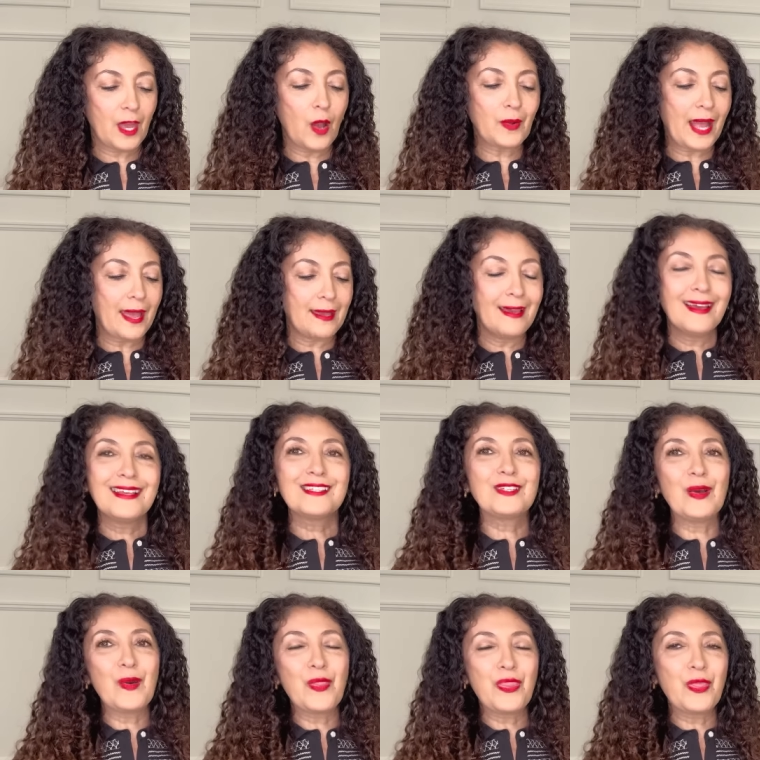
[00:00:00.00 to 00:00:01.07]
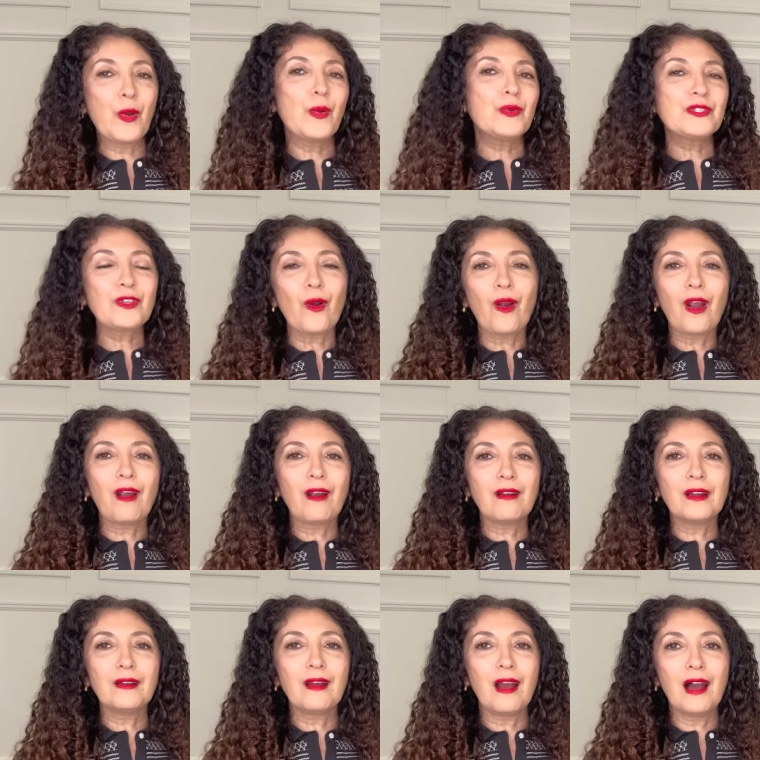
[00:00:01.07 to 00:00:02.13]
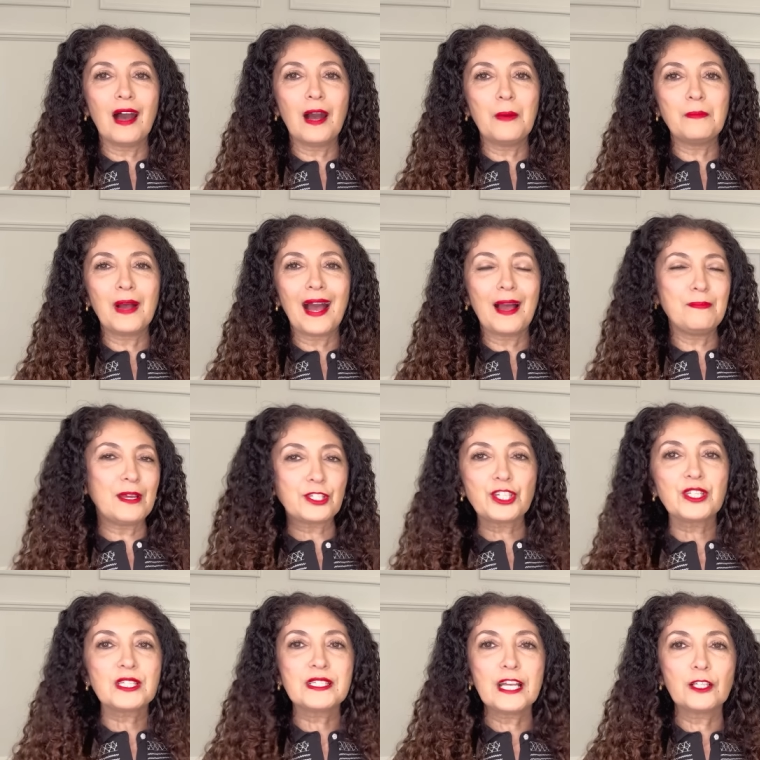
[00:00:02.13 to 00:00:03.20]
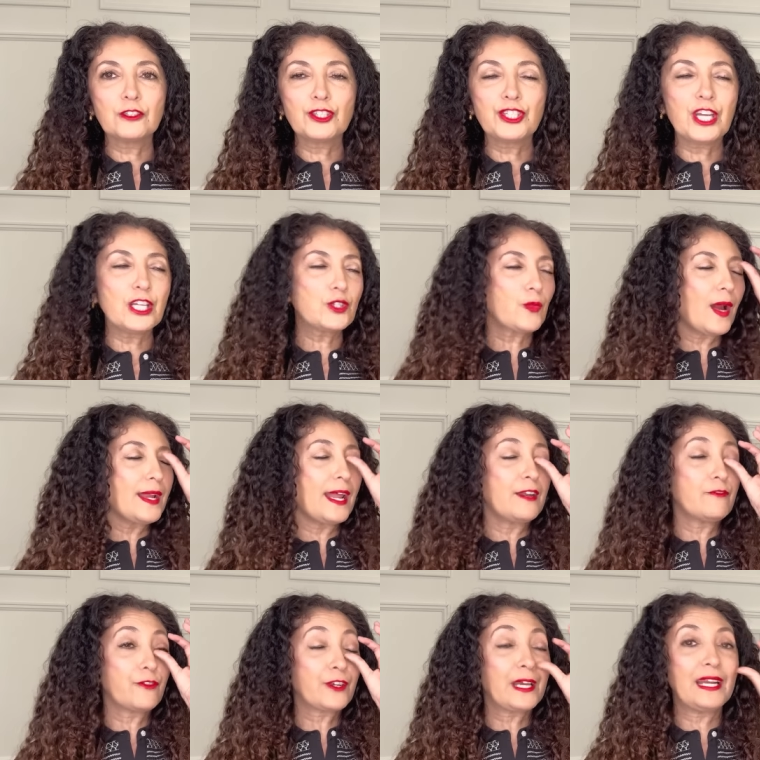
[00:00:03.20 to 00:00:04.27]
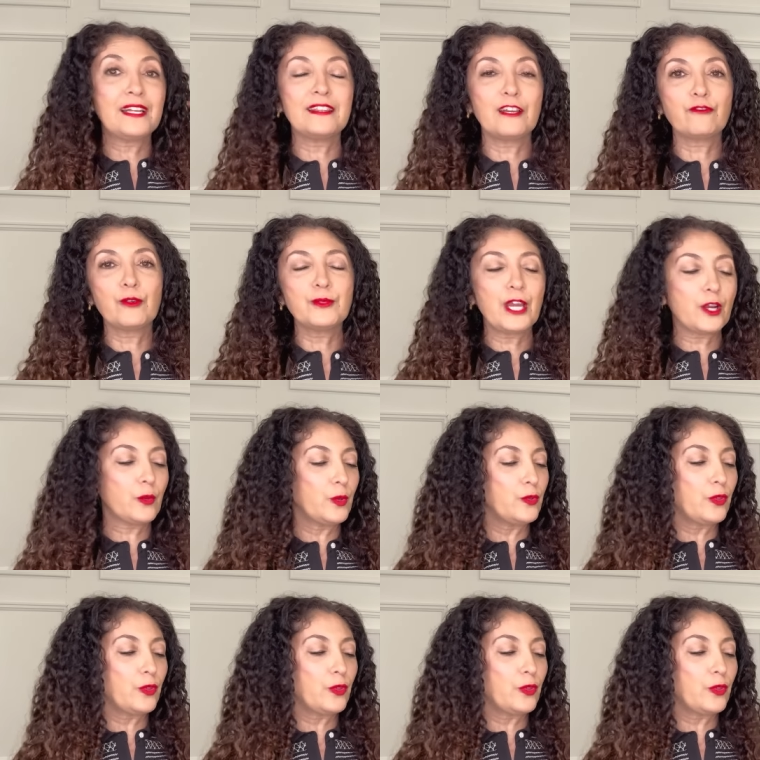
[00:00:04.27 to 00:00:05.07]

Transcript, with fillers: Okay, so those are, um, I mentioned the Sailor jeans, right? I didn't forget anything from J. Crew.